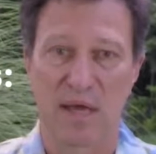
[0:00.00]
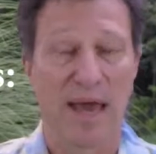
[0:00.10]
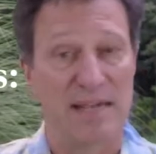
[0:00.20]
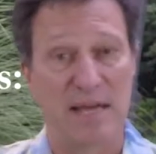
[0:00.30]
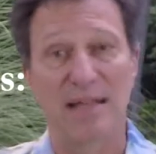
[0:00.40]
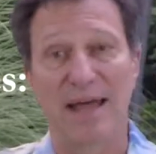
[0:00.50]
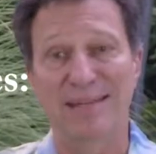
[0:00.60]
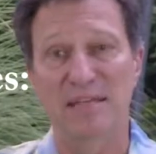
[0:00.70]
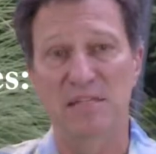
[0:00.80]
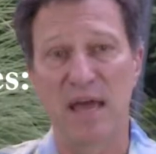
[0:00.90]
As I
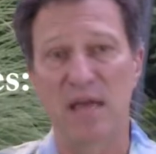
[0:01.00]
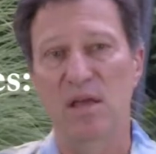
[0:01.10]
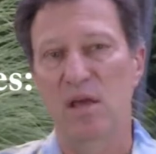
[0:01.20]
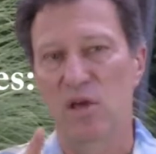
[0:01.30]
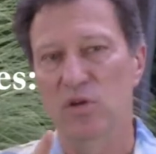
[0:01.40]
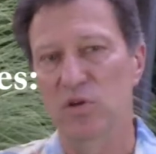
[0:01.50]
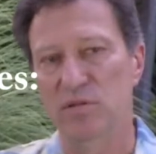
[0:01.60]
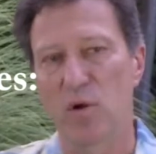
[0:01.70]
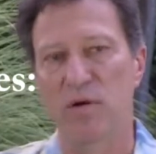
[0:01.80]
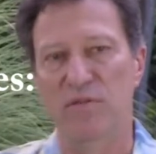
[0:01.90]
like to say, you'll
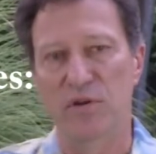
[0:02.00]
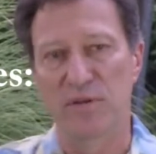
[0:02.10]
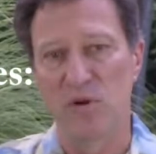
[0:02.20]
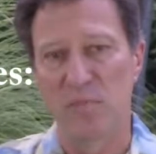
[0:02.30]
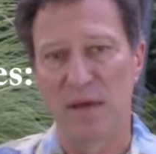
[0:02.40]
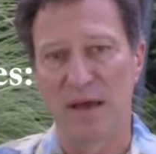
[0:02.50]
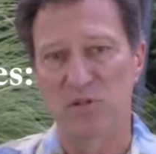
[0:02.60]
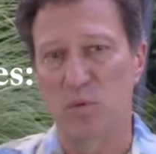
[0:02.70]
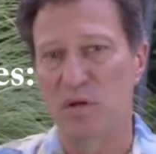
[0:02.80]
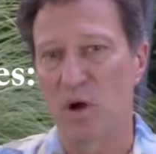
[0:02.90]
know if your
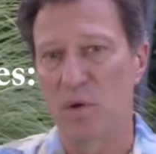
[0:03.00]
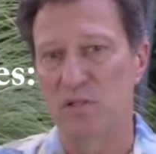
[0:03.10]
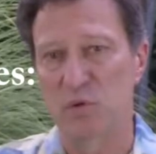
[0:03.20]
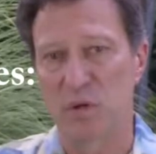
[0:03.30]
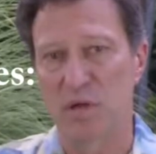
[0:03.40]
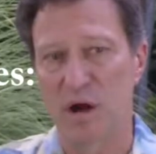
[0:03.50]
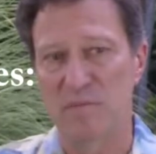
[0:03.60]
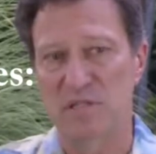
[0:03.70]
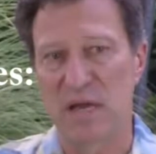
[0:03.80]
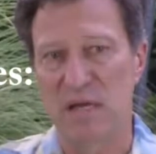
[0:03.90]
UPS will go into
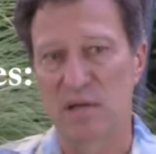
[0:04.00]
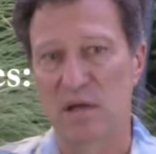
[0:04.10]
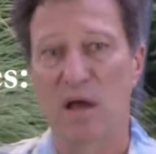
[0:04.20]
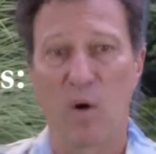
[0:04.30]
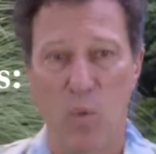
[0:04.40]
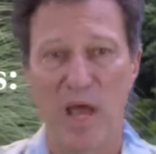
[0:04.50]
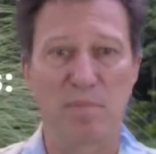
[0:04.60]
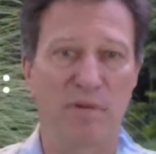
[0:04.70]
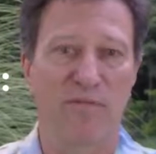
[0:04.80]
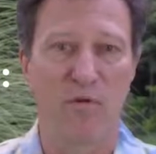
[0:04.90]
alarm state a week
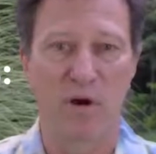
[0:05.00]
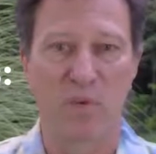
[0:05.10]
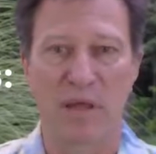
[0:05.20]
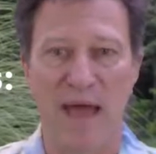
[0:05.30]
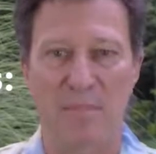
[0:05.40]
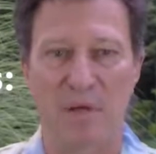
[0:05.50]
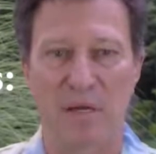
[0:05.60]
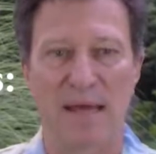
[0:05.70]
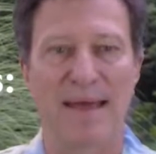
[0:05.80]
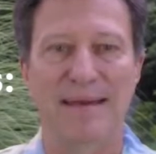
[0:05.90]
before it will happen,
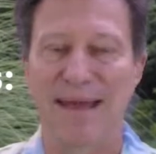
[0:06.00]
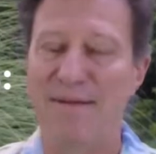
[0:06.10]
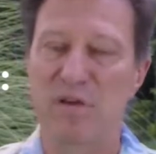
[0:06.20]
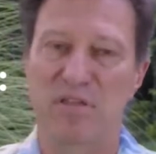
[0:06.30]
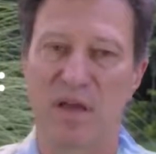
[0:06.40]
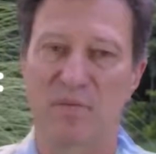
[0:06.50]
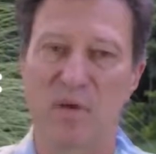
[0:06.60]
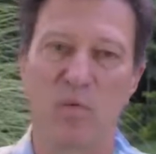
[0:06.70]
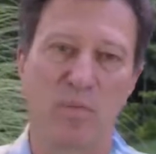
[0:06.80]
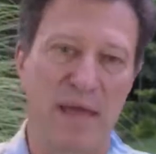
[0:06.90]
and everything
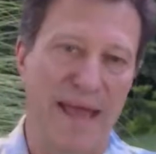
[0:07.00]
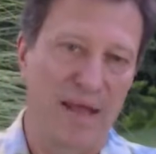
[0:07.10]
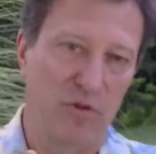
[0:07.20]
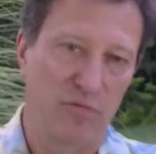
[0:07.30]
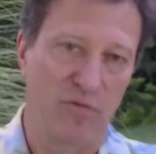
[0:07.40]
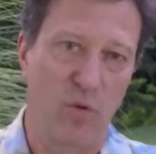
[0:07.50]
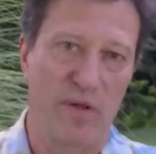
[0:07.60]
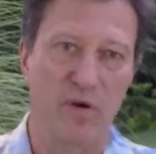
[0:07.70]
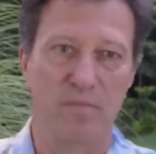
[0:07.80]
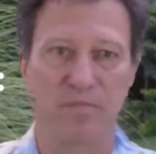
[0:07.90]
will be handled for
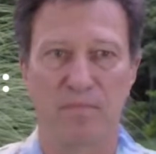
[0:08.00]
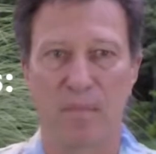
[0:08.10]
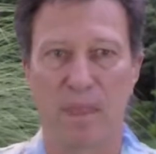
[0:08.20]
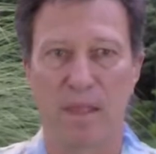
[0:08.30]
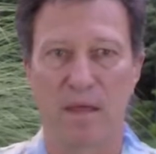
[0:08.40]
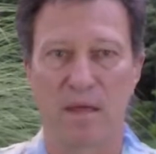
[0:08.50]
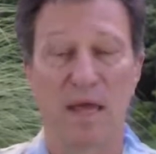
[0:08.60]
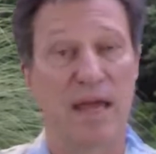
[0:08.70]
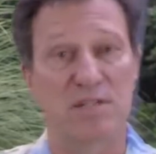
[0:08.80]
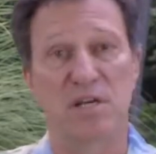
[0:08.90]
you.
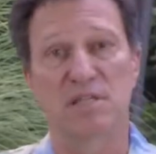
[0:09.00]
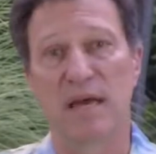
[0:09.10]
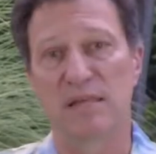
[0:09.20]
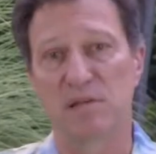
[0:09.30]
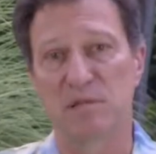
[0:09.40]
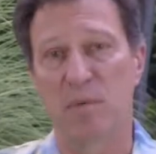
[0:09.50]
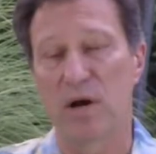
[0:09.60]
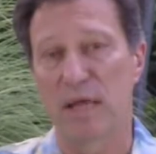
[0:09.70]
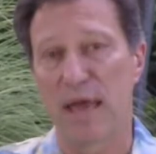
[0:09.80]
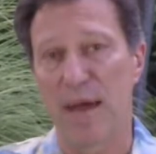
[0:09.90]
And just like the
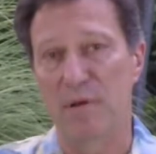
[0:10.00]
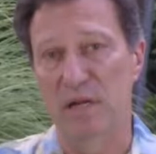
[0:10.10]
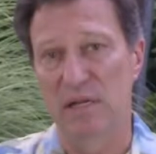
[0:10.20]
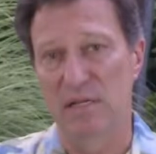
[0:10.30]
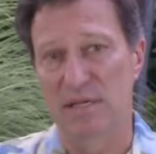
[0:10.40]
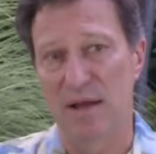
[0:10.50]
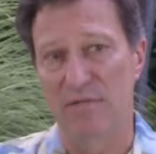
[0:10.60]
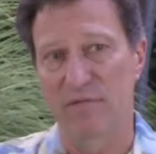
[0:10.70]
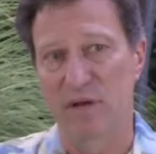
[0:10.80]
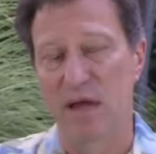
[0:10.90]
smart cabinet
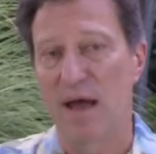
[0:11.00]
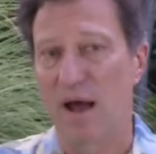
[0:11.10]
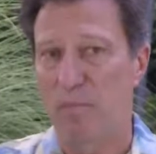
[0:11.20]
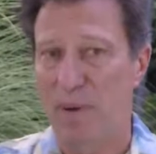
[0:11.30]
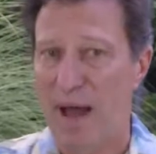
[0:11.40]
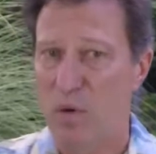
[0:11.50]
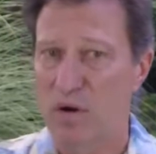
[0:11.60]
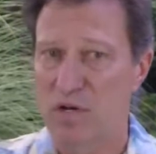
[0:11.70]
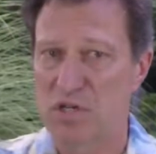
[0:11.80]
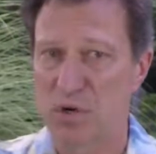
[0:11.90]
itself, our
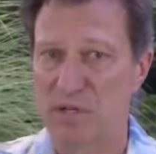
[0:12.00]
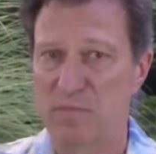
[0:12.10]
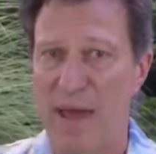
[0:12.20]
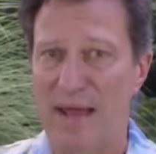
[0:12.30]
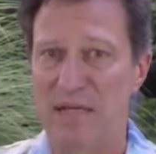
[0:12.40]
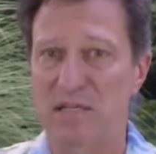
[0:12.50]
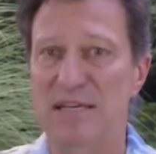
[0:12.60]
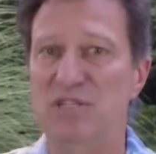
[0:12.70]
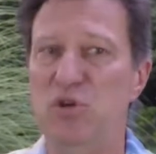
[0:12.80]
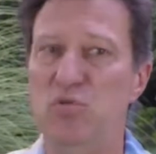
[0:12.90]
power assurance package
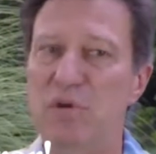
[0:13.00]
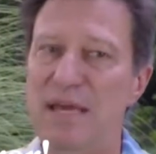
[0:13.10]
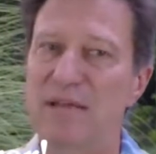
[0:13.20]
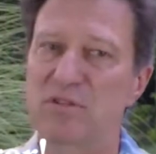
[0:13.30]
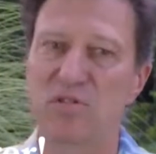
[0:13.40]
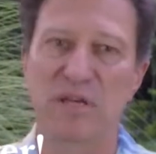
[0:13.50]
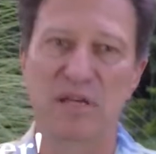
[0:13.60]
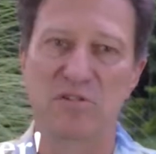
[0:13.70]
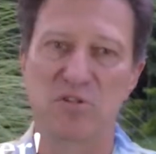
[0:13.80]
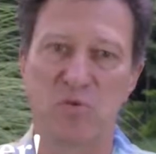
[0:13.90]
is unique to the
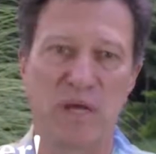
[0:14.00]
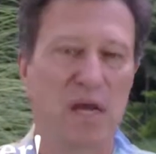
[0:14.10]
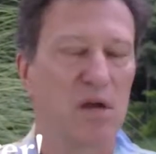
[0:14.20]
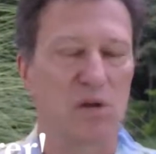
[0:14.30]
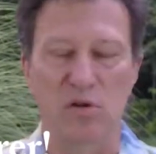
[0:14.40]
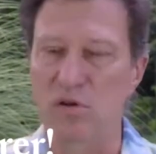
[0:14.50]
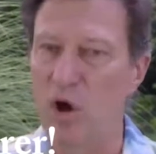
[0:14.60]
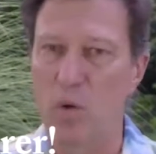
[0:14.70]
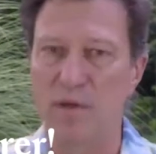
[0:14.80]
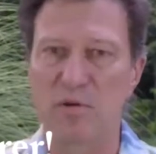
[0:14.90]
industry.
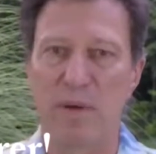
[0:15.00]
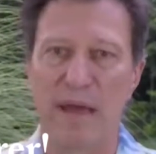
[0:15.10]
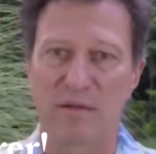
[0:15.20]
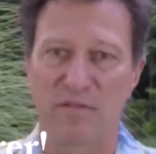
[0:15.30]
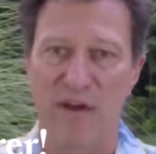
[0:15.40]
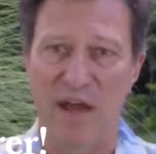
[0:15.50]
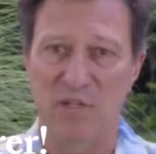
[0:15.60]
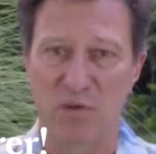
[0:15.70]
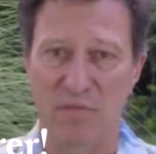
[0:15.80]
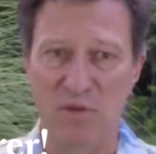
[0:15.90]
No other
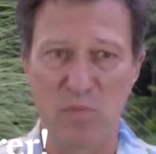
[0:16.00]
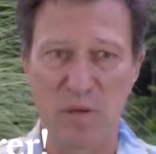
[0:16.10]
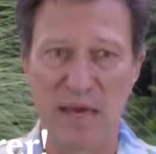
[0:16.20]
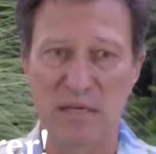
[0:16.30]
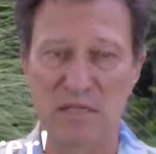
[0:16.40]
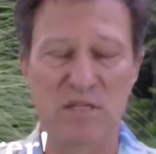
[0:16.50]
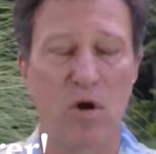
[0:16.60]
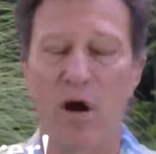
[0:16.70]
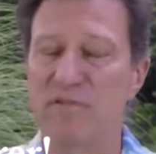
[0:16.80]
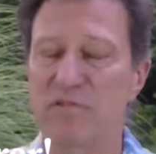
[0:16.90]
manufacturer of UPSs
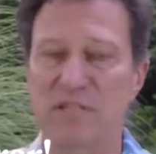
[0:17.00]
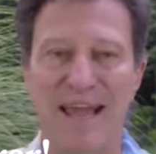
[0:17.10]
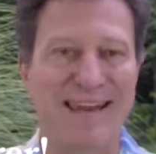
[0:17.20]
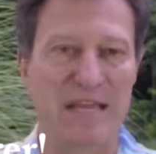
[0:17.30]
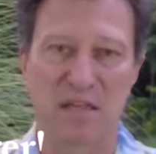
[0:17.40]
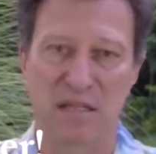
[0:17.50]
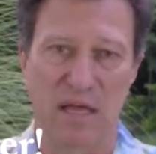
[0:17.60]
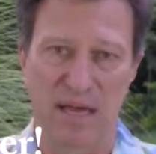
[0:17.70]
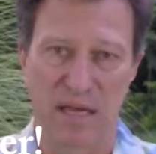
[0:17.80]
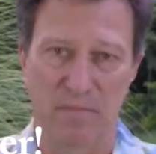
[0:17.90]
offers anything
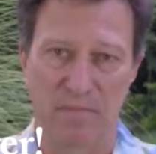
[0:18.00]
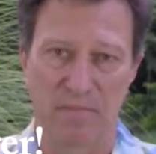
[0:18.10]
like it.